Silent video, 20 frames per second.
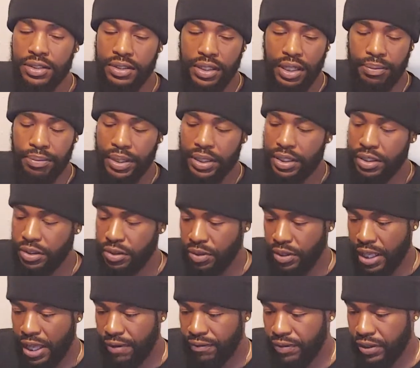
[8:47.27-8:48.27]
I'm gonna do
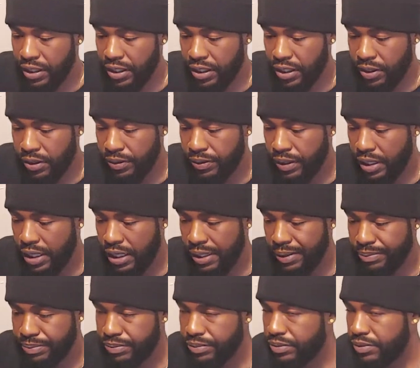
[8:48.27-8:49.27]
that
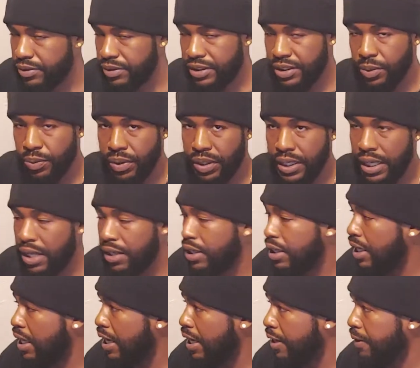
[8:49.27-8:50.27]
video somewhere down
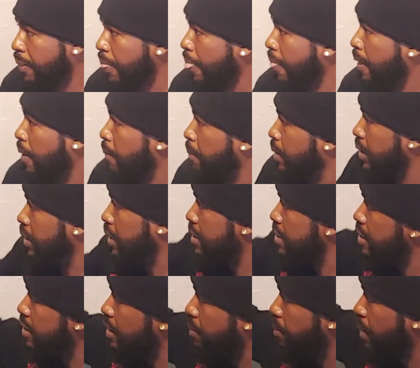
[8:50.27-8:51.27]
the line. But this
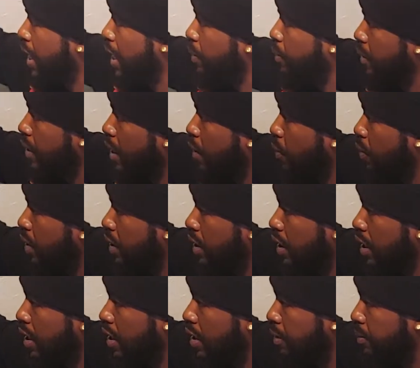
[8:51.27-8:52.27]
is the main one I
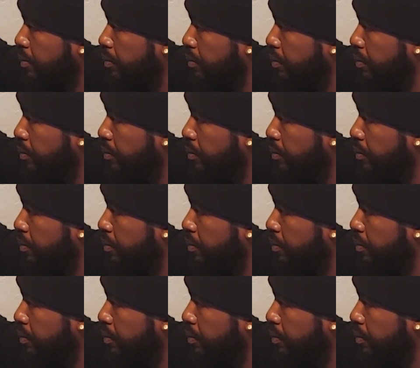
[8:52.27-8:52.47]
wanna